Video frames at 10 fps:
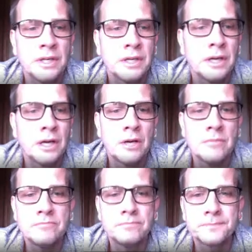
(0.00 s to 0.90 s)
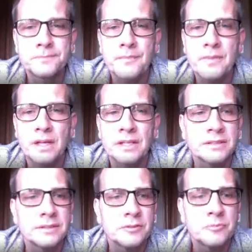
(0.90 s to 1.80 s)
Um, and
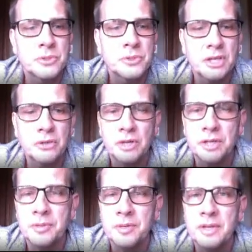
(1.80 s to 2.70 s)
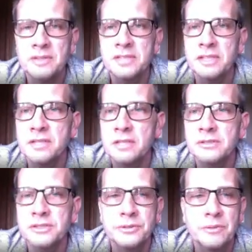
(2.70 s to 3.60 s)
I present quite a bit about
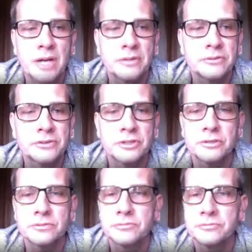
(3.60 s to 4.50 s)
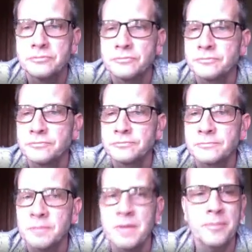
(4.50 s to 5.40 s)
technology around. So
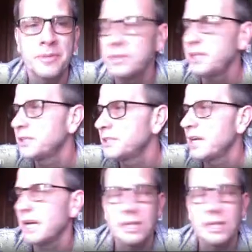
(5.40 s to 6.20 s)
I'm happy to be here today.